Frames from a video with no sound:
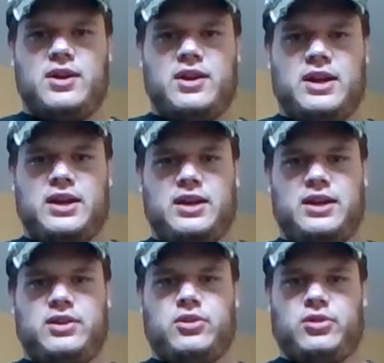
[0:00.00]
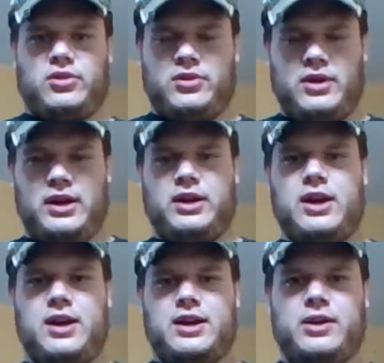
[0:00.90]
and
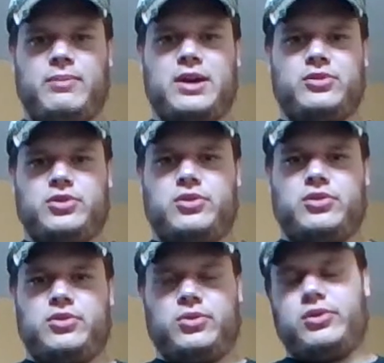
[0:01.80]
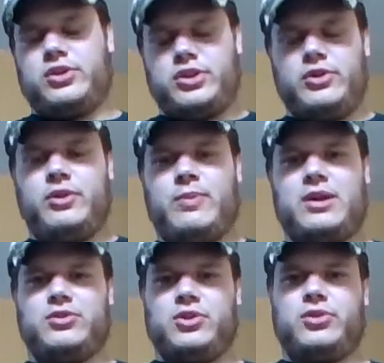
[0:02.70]
kayaking paddles are or canoeing
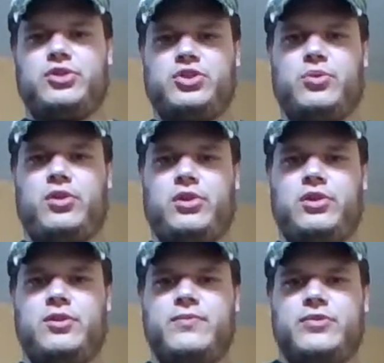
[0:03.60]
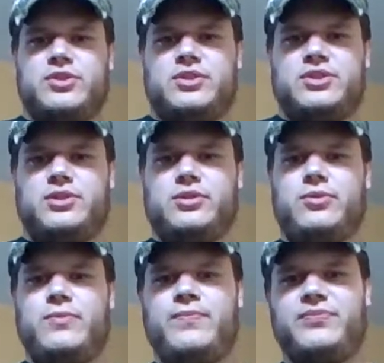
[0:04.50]
paddles are shorter.
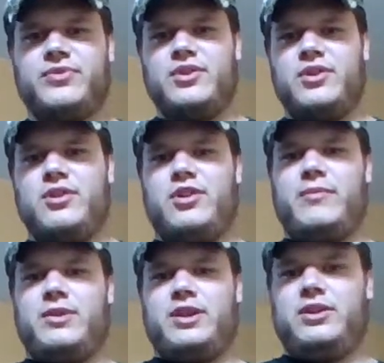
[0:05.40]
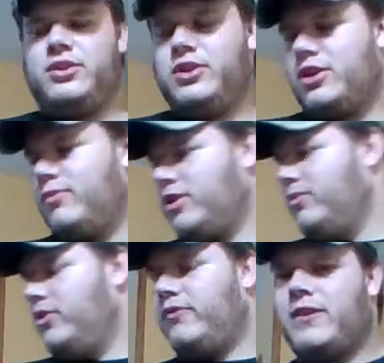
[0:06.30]
So I mean, you're gonna be able
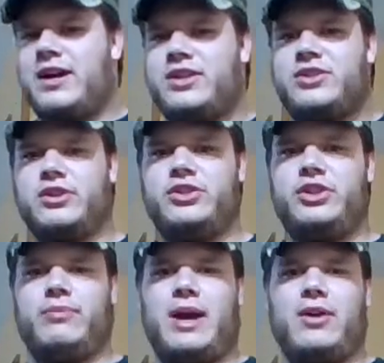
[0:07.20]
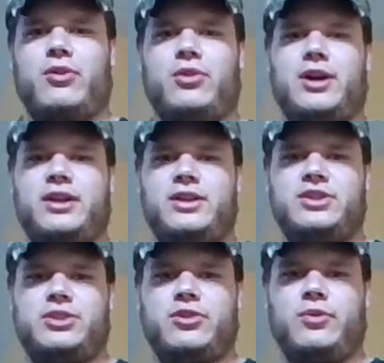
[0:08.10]
to move faster because you can paddle a lot
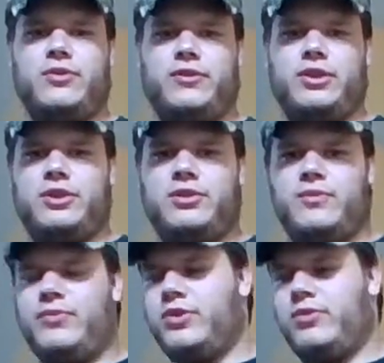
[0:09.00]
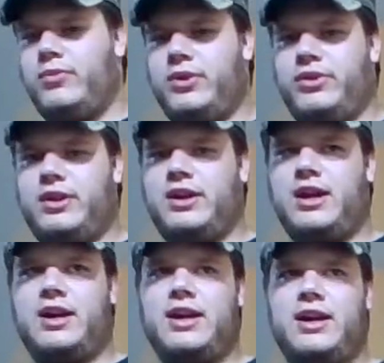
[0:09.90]
easier with a
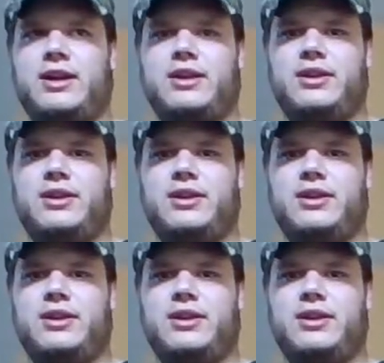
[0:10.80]
kayak.